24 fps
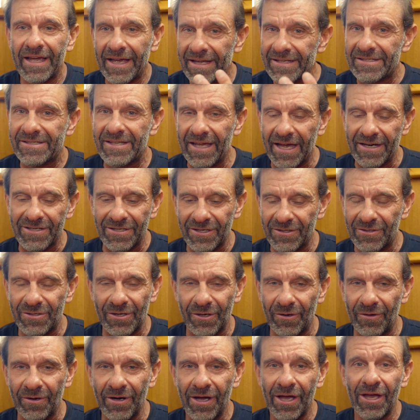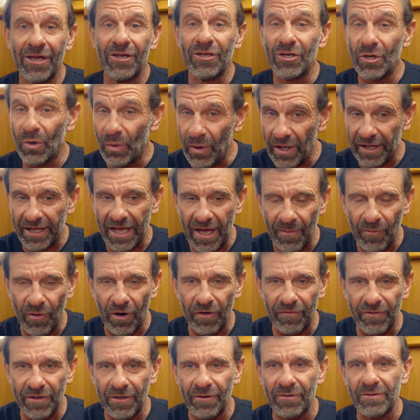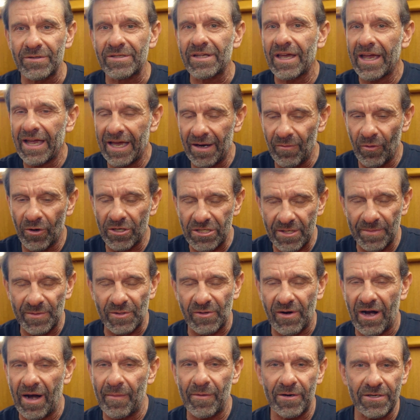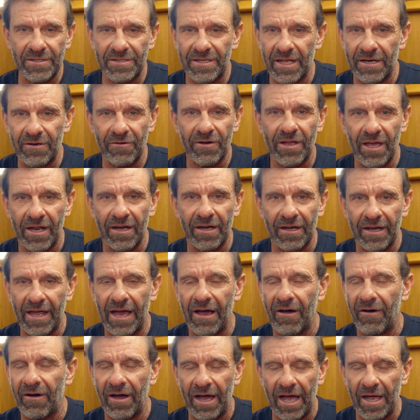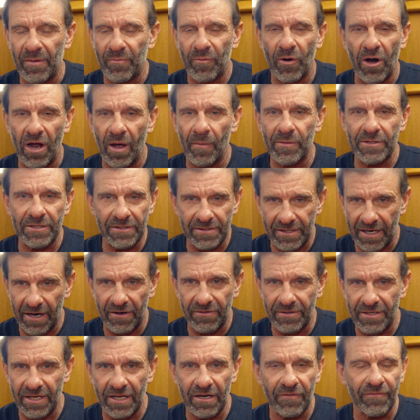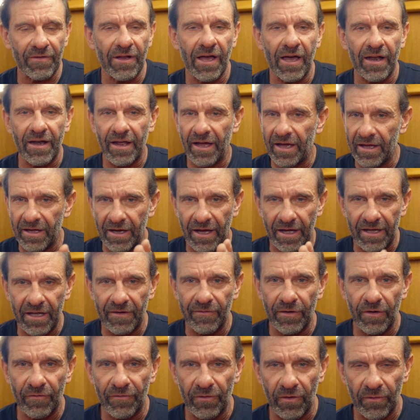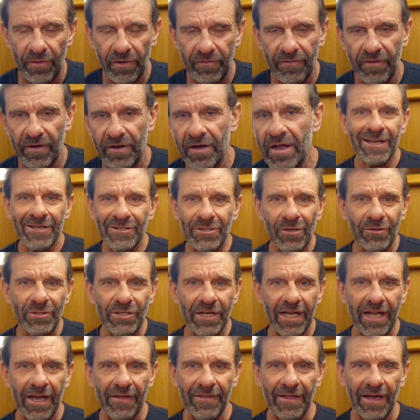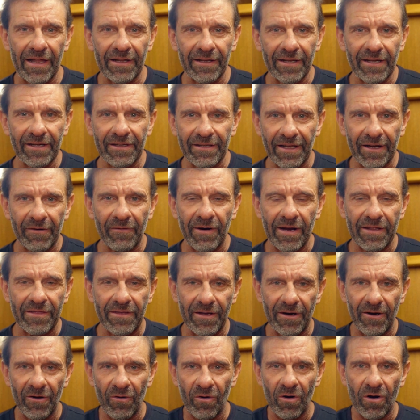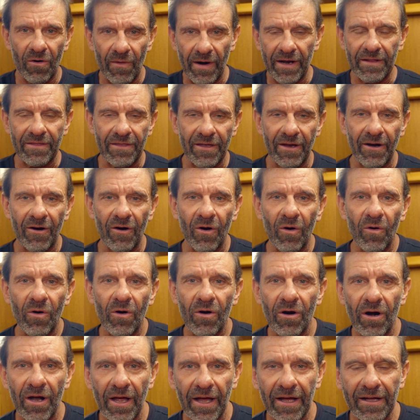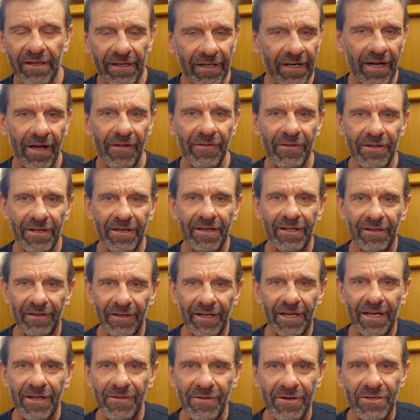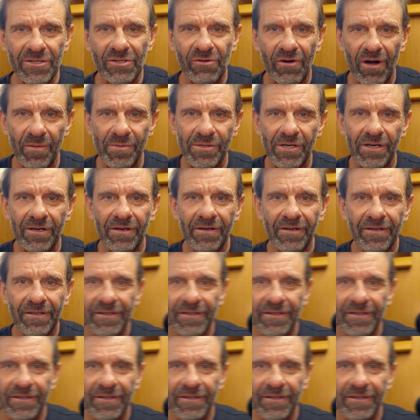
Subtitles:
in section two, you will get more views and more subscribers than you're getting now. I promise it's guaranteed. If not, I give you a full refund. So check out that link like right there or click on the link in the description.